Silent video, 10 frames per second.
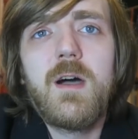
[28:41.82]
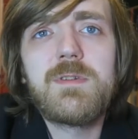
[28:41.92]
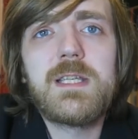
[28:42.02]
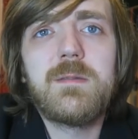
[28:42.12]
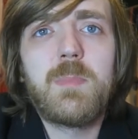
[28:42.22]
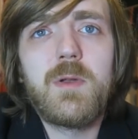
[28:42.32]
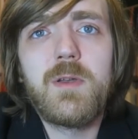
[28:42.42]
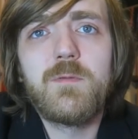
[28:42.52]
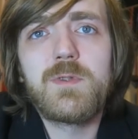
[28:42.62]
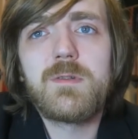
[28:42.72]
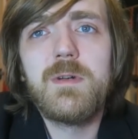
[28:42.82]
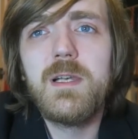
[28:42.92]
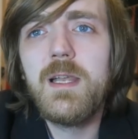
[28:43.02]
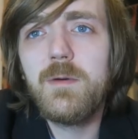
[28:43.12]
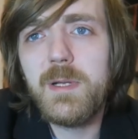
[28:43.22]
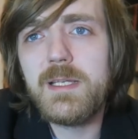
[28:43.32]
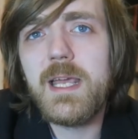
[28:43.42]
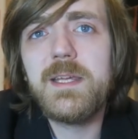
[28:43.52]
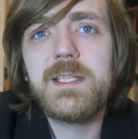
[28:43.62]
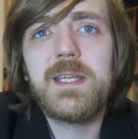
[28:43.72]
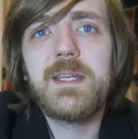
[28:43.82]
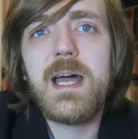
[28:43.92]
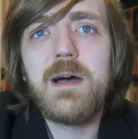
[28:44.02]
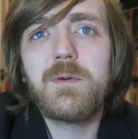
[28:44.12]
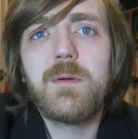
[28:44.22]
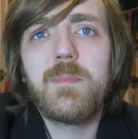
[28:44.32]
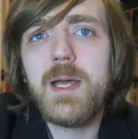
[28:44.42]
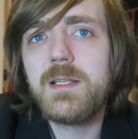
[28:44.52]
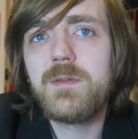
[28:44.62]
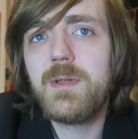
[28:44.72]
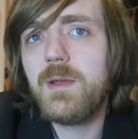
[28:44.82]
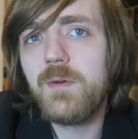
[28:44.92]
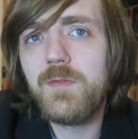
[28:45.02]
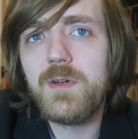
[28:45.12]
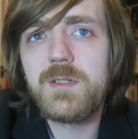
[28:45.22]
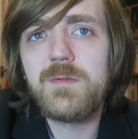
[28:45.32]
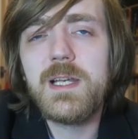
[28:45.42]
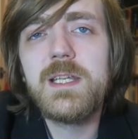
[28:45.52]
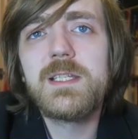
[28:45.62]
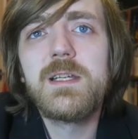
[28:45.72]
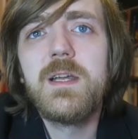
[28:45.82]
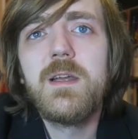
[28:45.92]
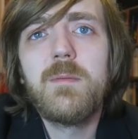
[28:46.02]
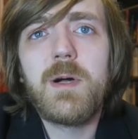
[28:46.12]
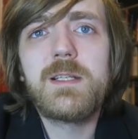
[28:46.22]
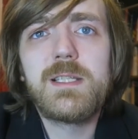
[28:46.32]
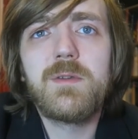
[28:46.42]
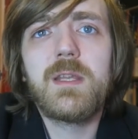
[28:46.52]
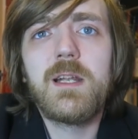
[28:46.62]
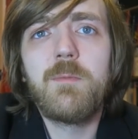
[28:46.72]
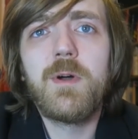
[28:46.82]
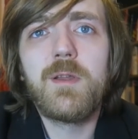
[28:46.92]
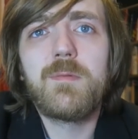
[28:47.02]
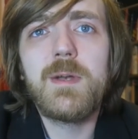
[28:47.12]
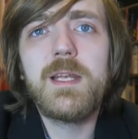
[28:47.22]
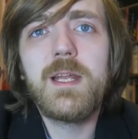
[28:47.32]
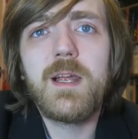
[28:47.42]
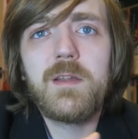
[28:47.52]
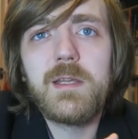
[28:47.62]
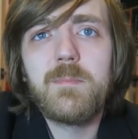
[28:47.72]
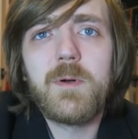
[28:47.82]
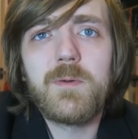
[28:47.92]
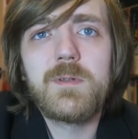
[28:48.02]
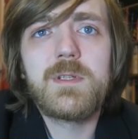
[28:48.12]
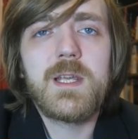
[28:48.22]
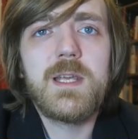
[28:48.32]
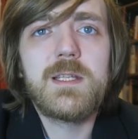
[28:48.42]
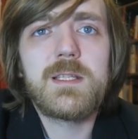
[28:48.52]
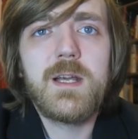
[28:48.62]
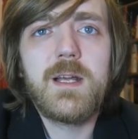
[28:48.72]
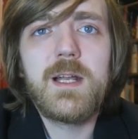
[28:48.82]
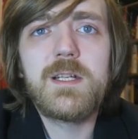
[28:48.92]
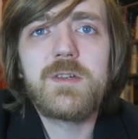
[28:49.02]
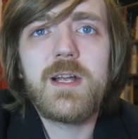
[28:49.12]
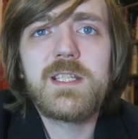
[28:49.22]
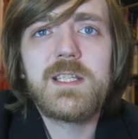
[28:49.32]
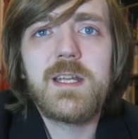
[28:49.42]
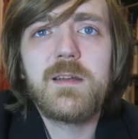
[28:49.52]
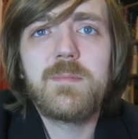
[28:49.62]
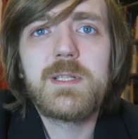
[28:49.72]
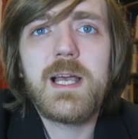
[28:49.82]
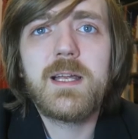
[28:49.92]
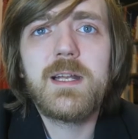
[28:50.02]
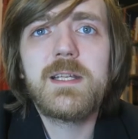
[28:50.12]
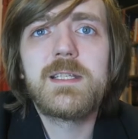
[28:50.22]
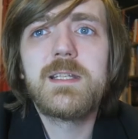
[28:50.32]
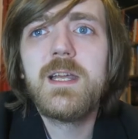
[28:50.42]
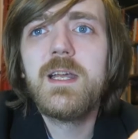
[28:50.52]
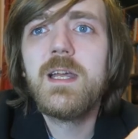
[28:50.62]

Obviously, the Bond novels are a little bit dated now compared to when they were first released, but I still think they're worth reading. I think Bond is uh, an interesting protagonist.